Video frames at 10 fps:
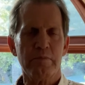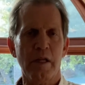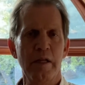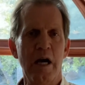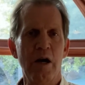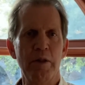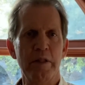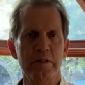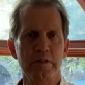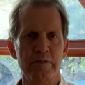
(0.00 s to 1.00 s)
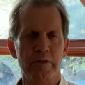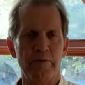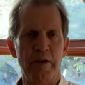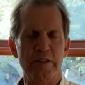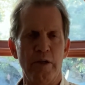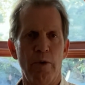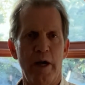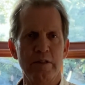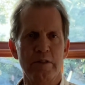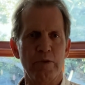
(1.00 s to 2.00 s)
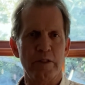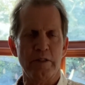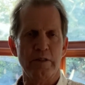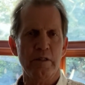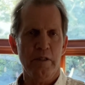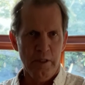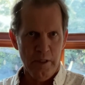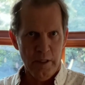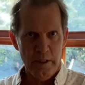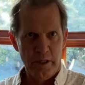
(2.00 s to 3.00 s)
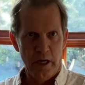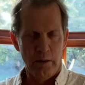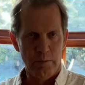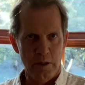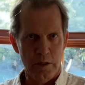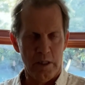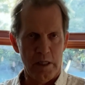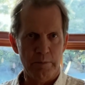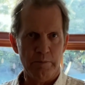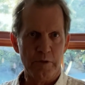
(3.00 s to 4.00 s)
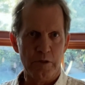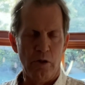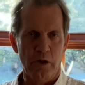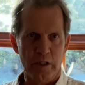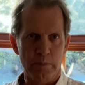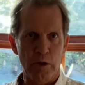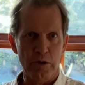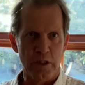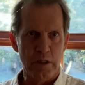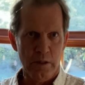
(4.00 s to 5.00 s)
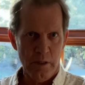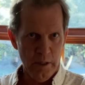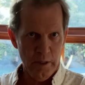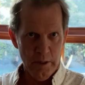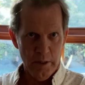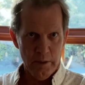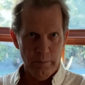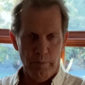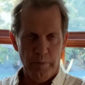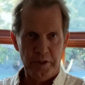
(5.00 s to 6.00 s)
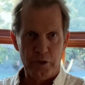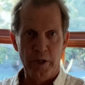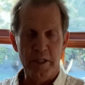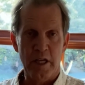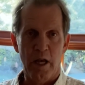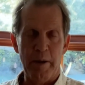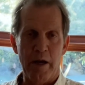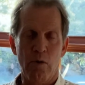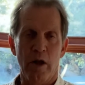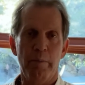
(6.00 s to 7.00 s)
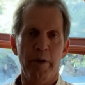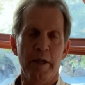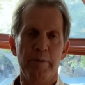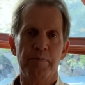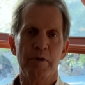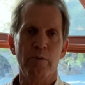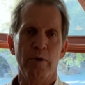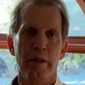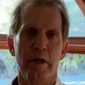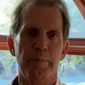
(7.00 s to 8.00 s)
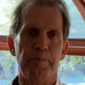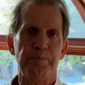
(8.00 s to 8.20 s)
Now this is facing west, which is terrible solar exposure. The trees help out quite a bit with the